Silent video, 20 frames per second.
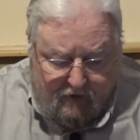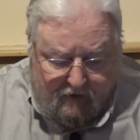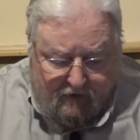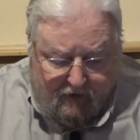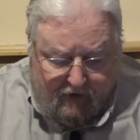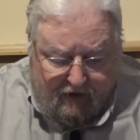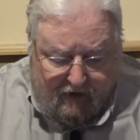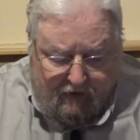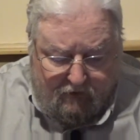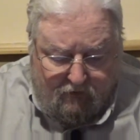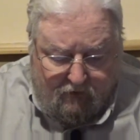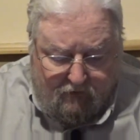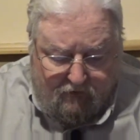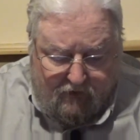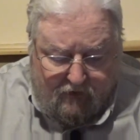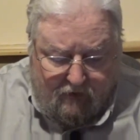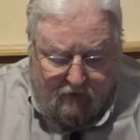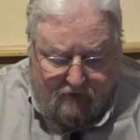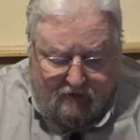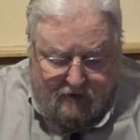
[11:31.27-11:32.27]
that he
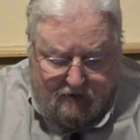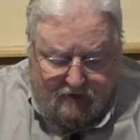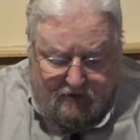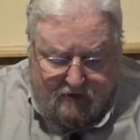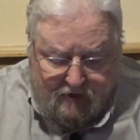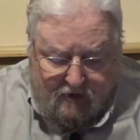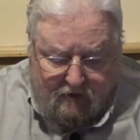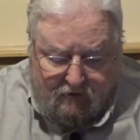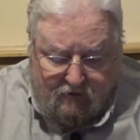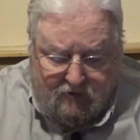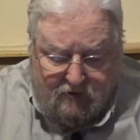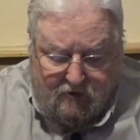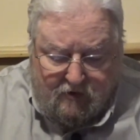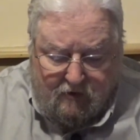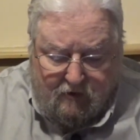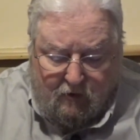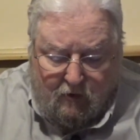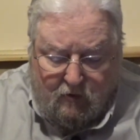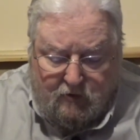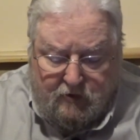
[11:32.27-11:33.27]
reveals his secrets to
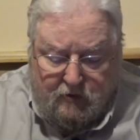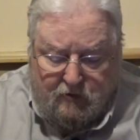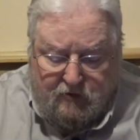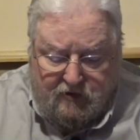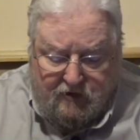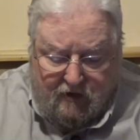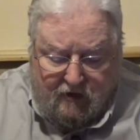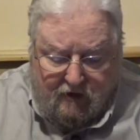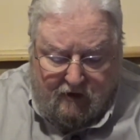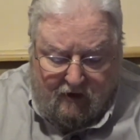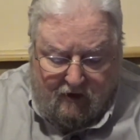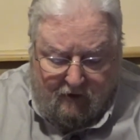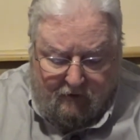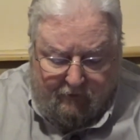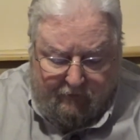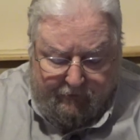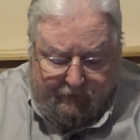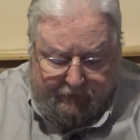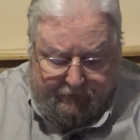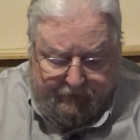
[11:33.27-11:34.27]
those who seek
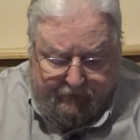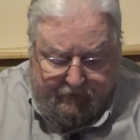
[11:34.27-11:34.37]
him.